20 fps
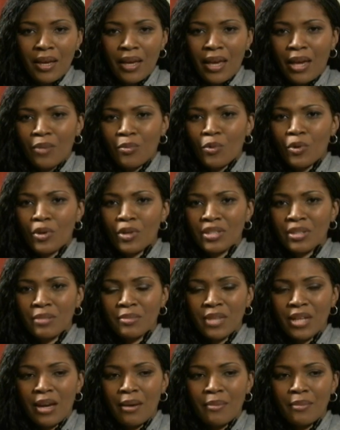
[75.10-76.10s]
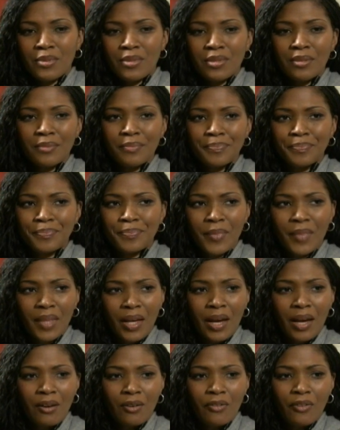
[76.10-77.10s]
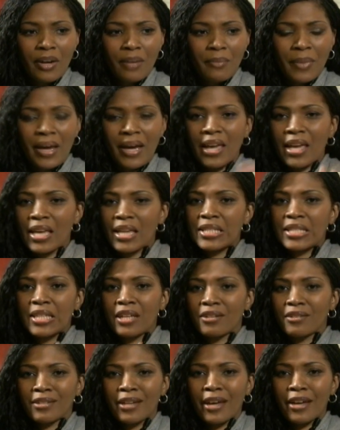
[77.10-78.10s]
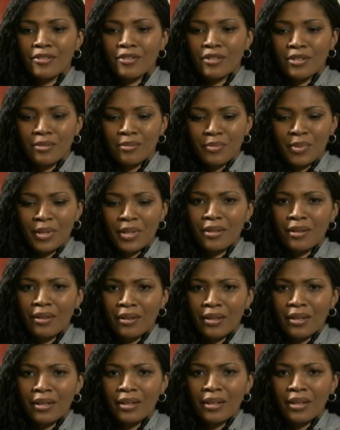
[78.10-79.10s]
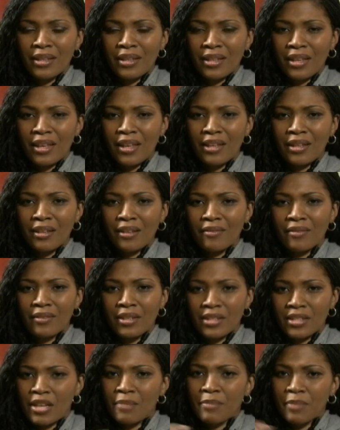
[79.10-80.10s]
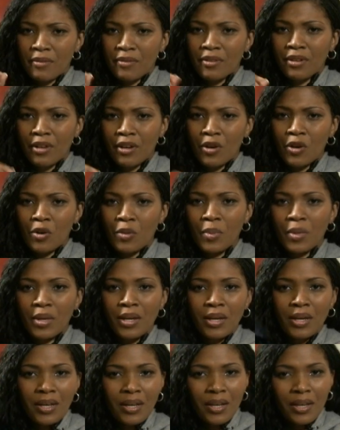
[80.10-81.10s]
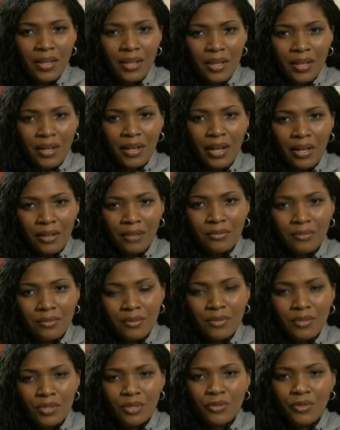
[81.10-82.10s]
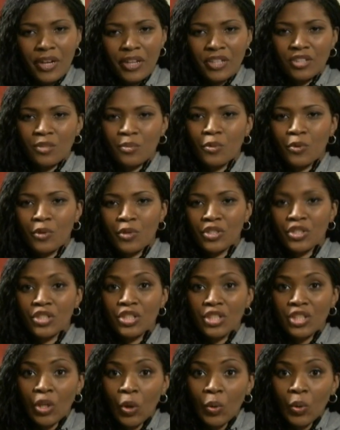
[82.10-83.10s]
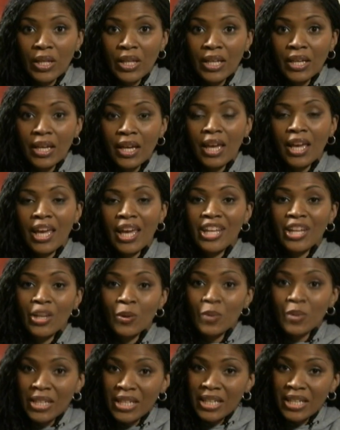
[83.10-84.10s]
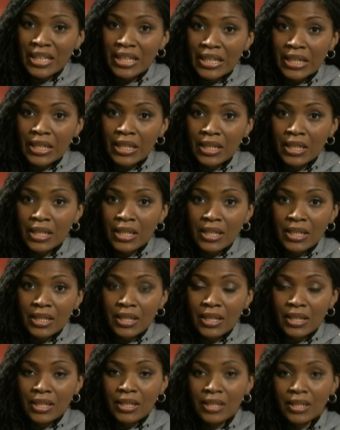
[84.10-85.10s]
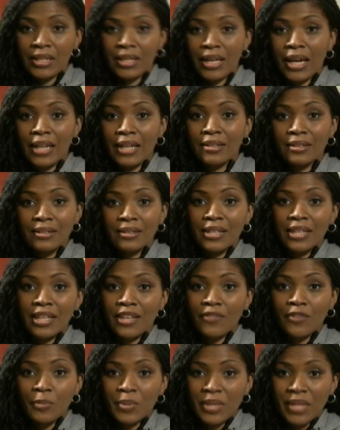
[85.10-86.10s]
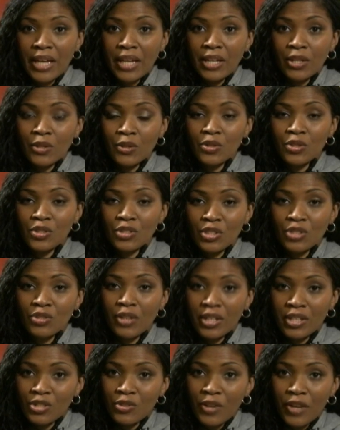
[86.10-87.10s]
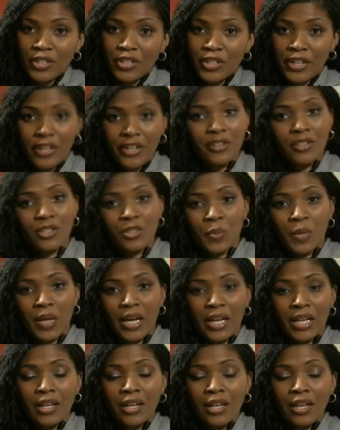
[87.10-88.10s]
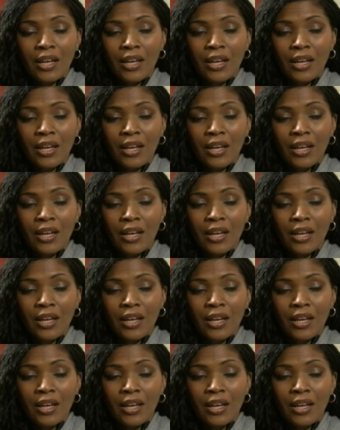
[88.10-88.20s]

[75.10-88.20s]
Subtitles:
At work, sometimes I'll grab my hand sanitizer and put it on the end of the tip of the comb, and then I'll scratch the portion slowly, and don't dig. You're not digging for potatoes. You're just trying to scratch your hair on a spot.